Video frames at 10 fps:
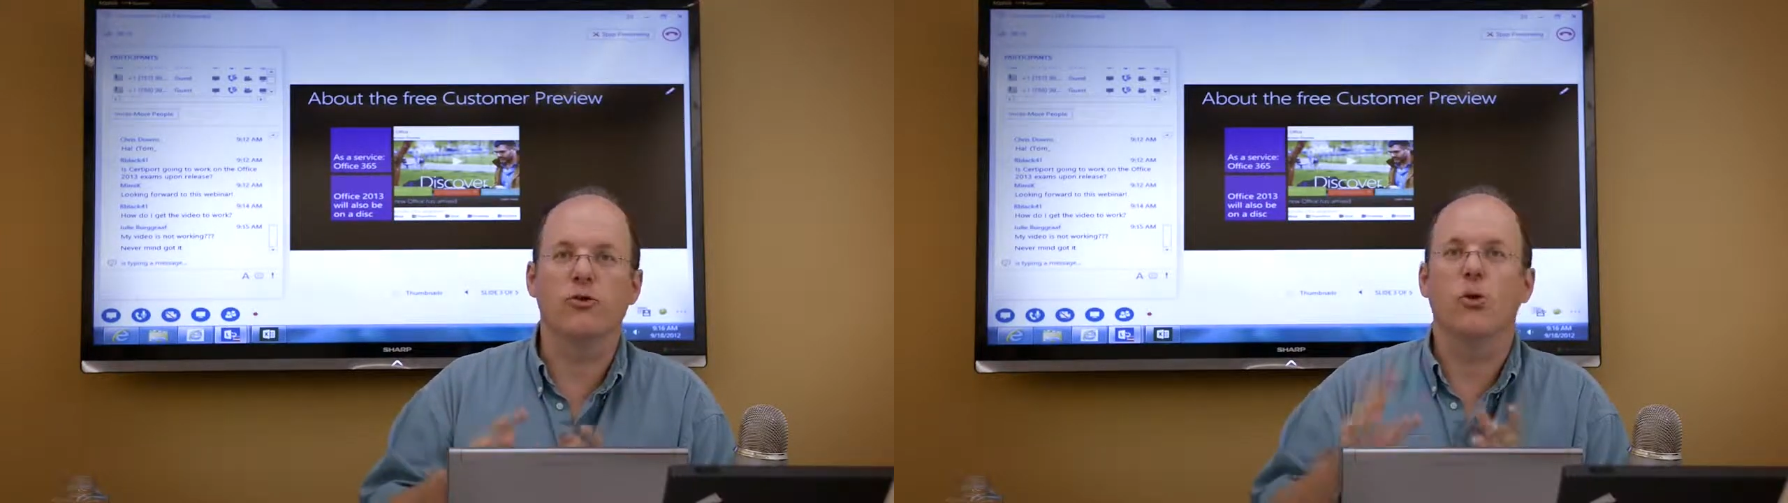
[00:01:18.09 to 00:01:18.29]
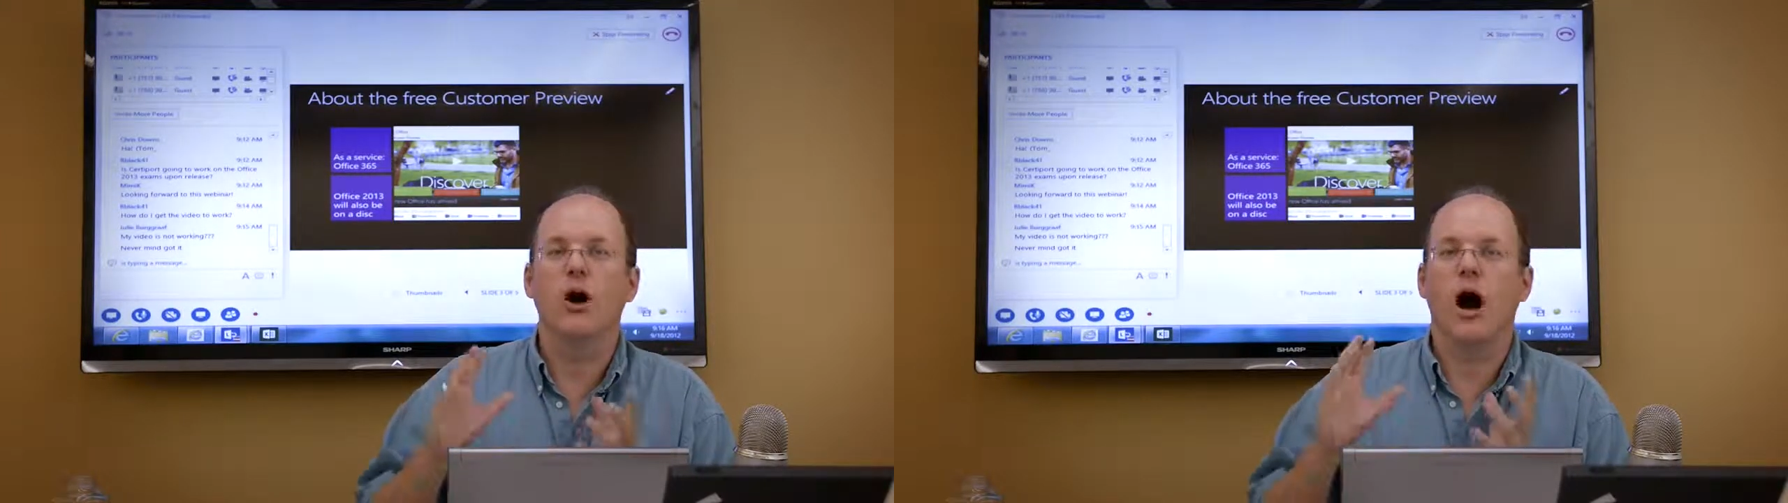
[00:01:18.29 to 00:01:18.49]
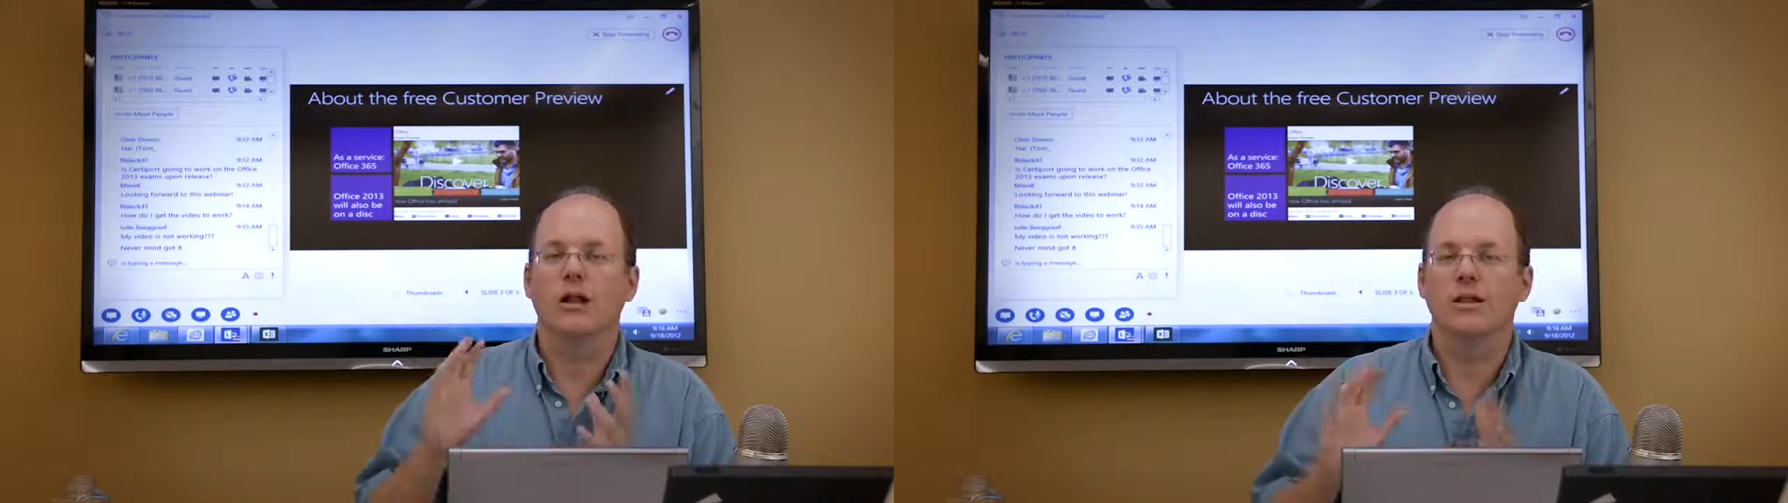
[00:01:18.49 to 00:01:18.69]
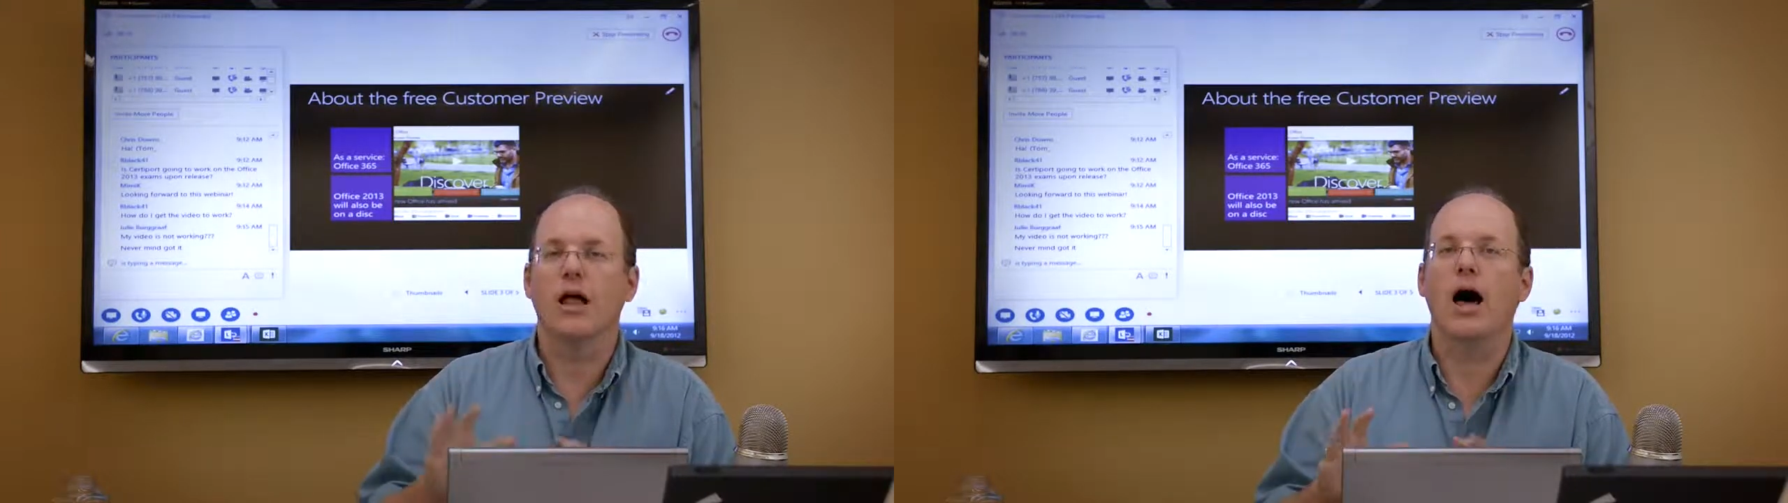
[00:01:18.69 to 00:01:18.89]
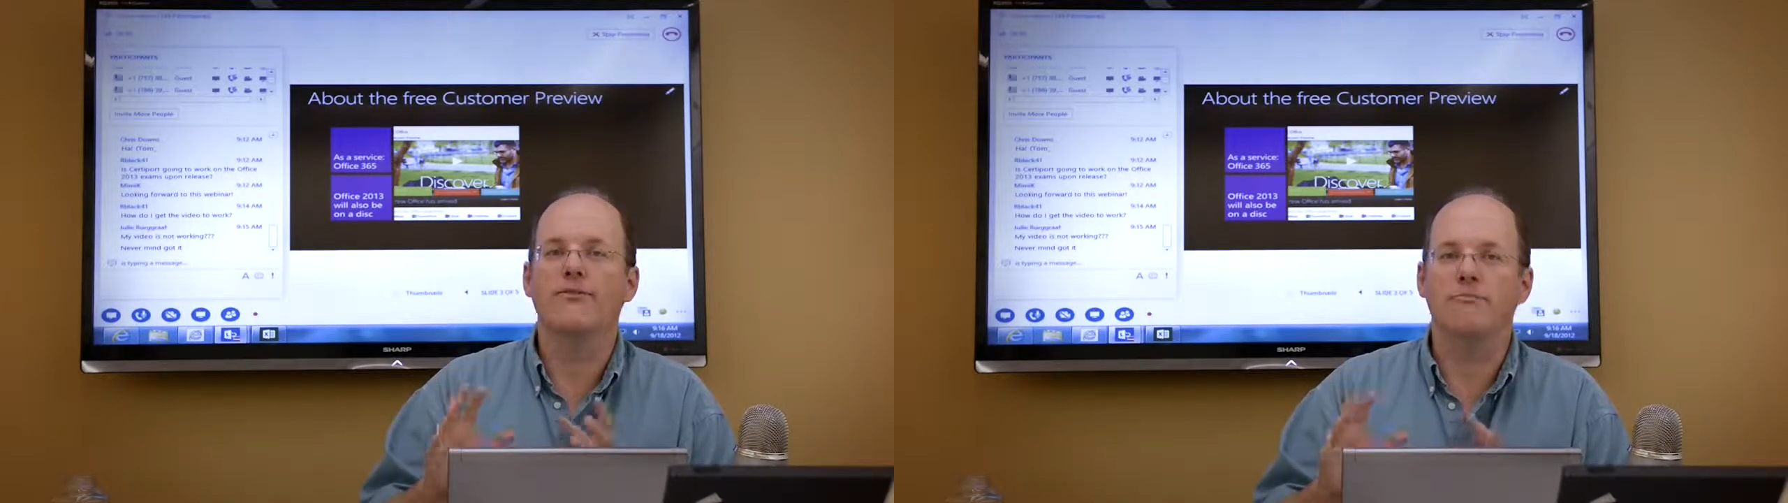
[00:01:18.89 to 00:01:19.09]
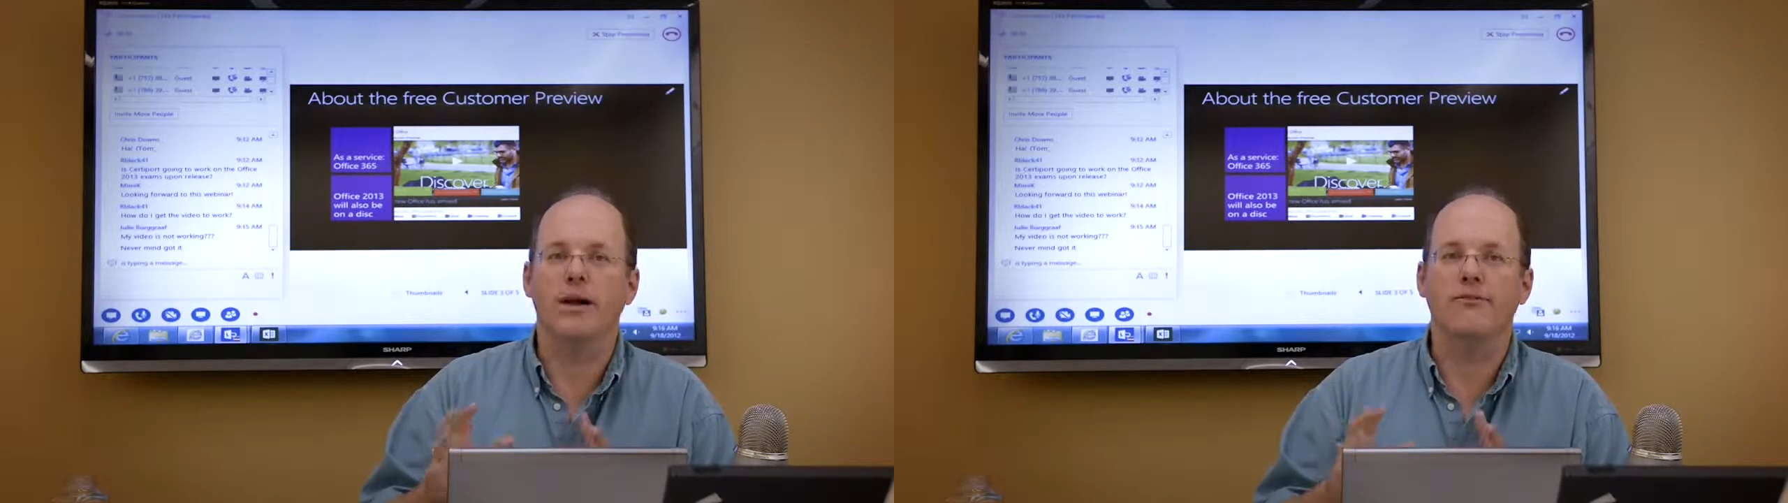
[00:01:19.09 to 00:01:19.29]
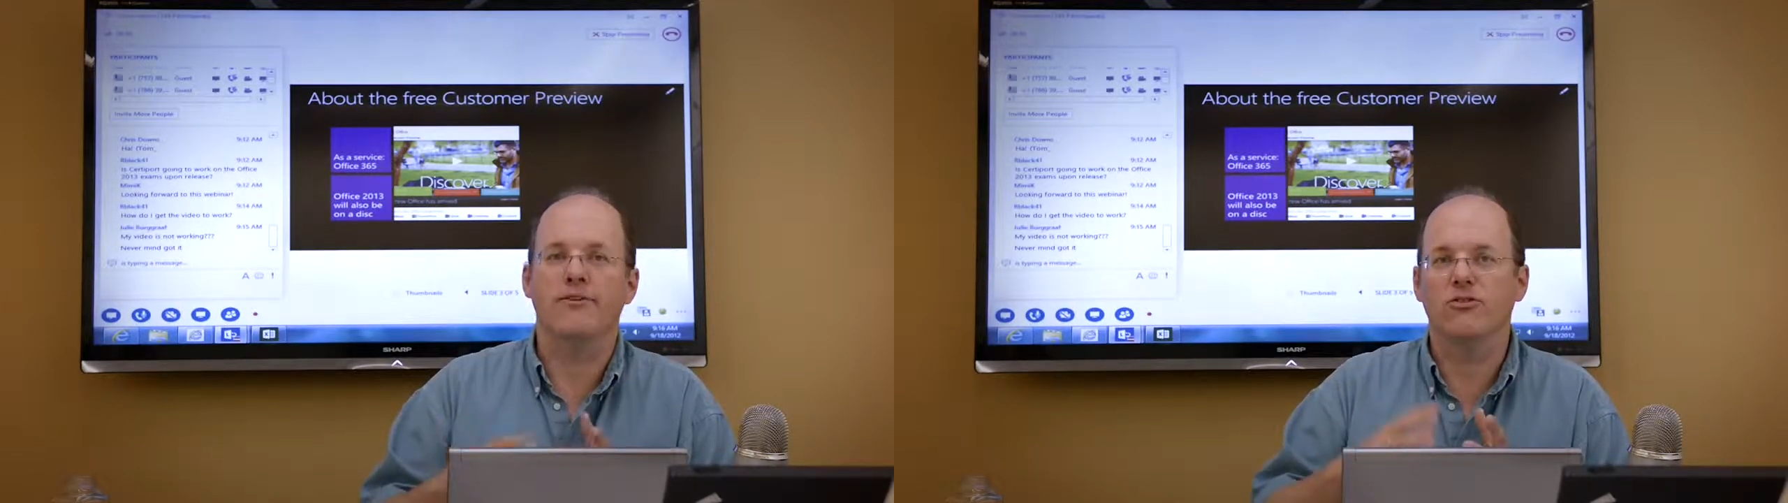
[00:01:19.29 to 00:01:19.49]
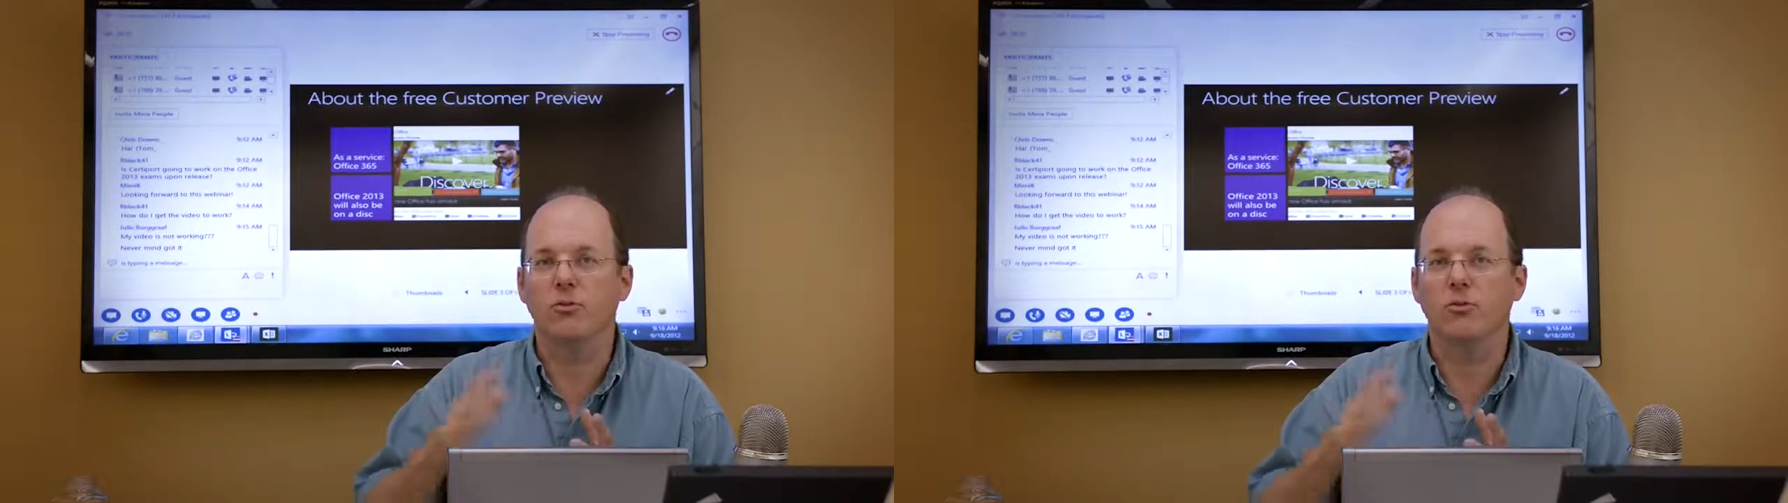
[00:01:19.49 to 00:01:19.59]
so a lot of benefits.